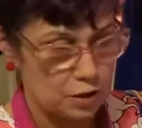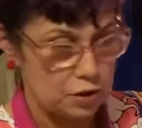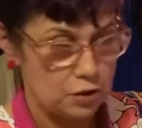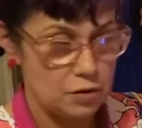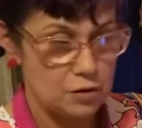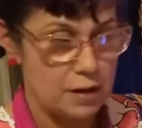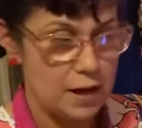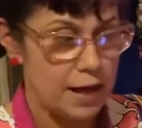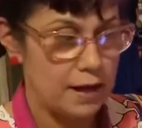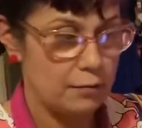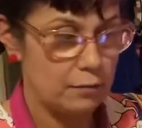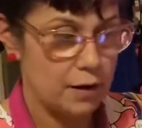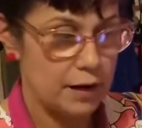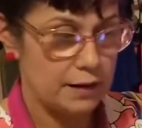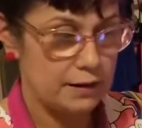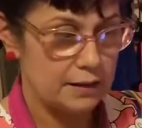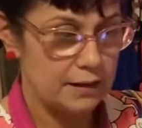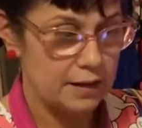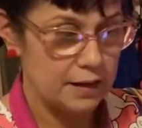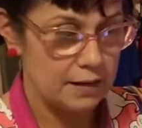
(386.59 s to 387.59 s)
do that
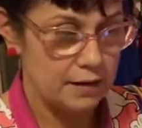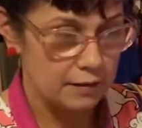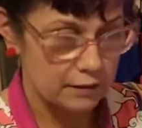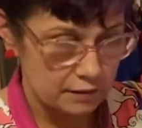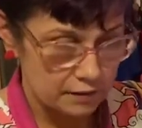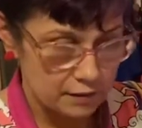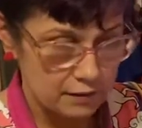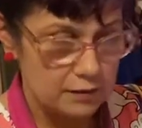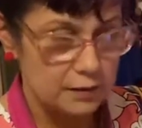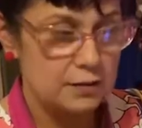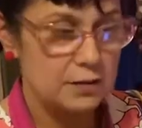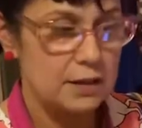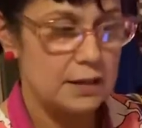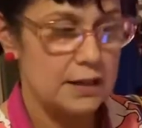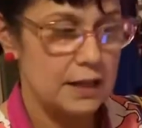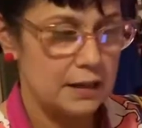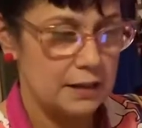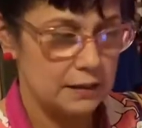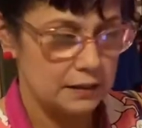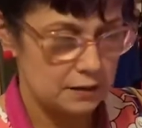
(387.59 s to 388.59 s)
right there to
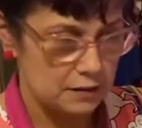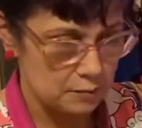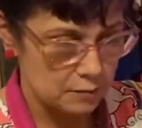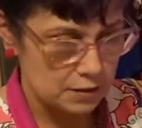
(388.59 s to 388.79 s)
get a little